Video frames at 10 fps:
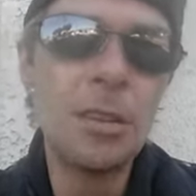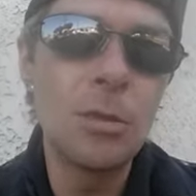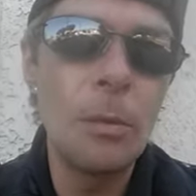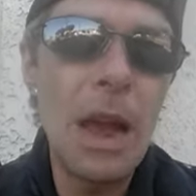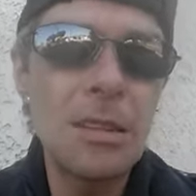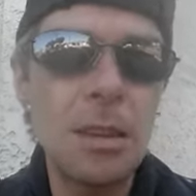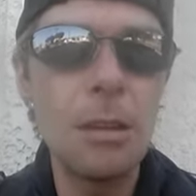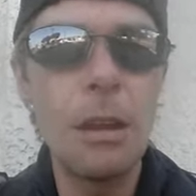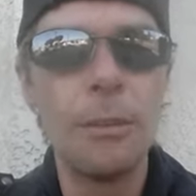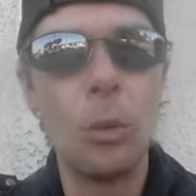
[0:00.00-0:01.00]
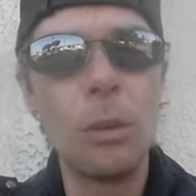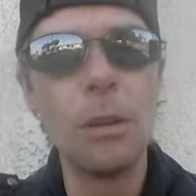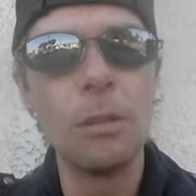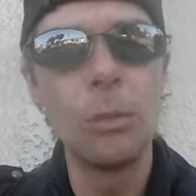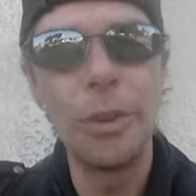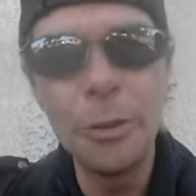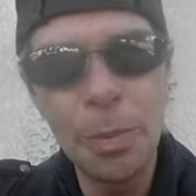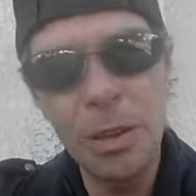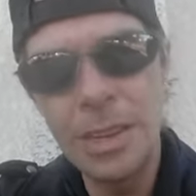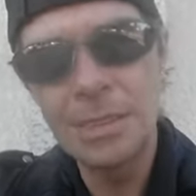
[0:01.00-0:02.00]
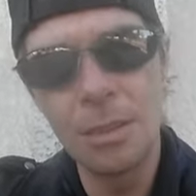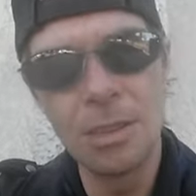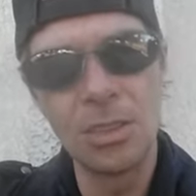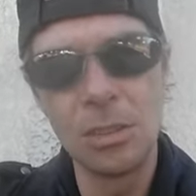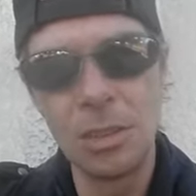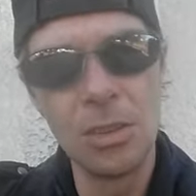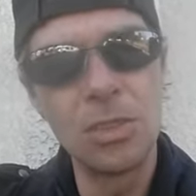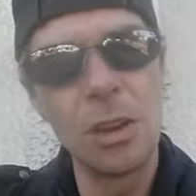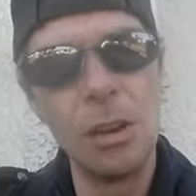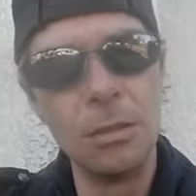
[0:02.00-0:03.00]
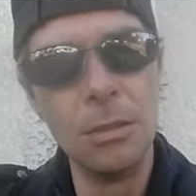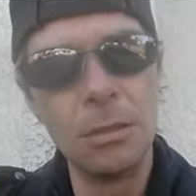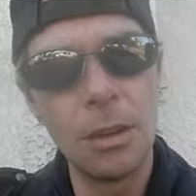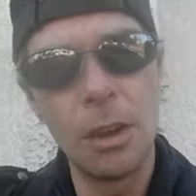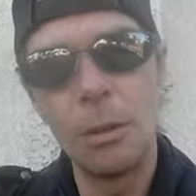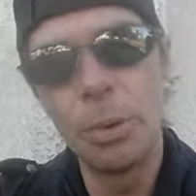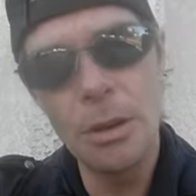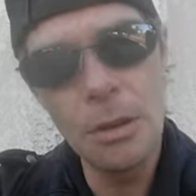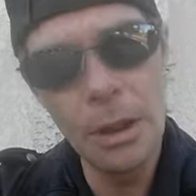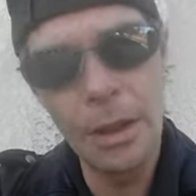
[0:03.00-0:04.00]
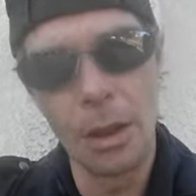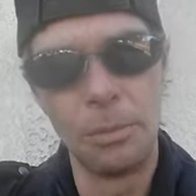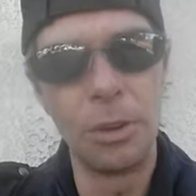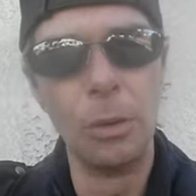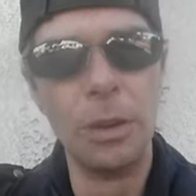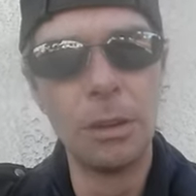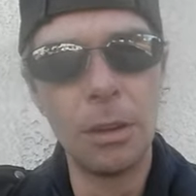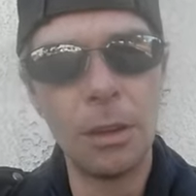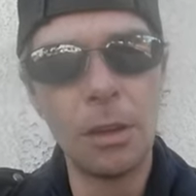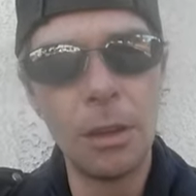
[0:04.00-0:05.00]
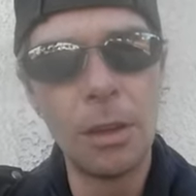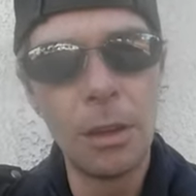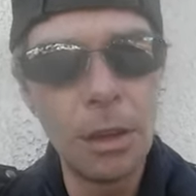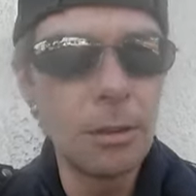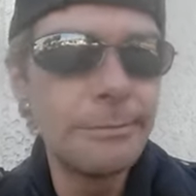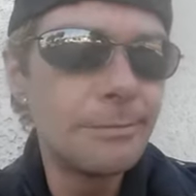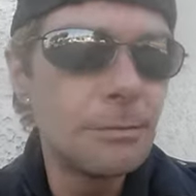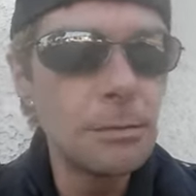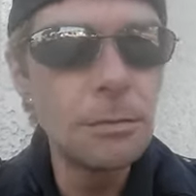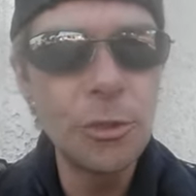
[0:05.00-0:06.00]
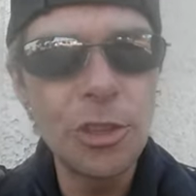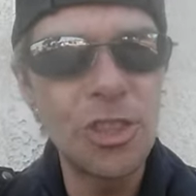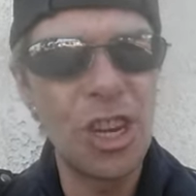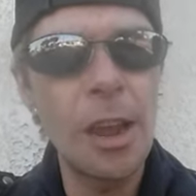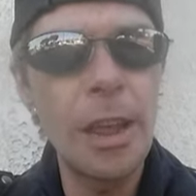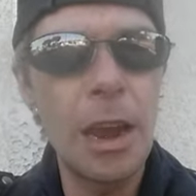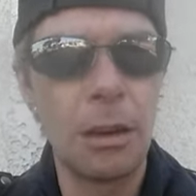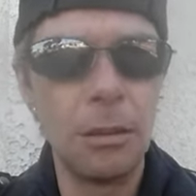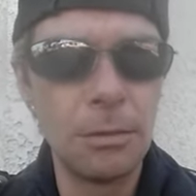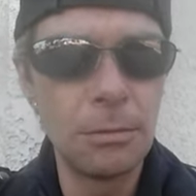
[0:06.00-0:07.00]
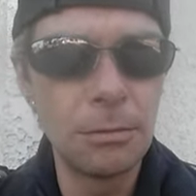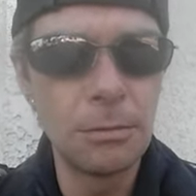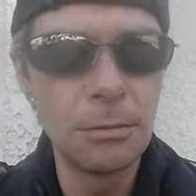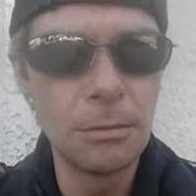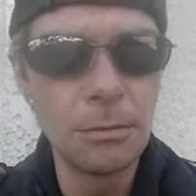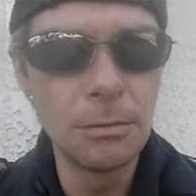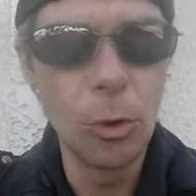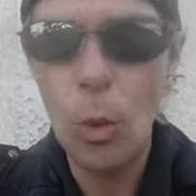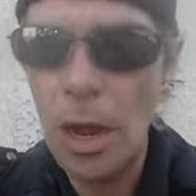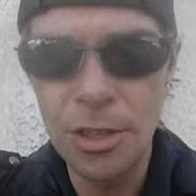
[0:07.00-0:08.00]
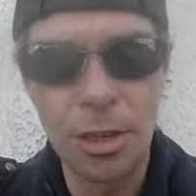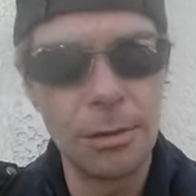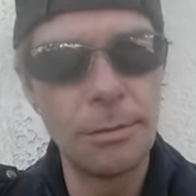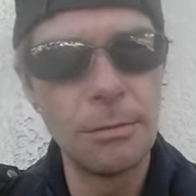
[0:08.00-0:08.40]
So I'm asking all the world, will you please listen to this song? And I'll put a link up to it. Just check it out. Watch it.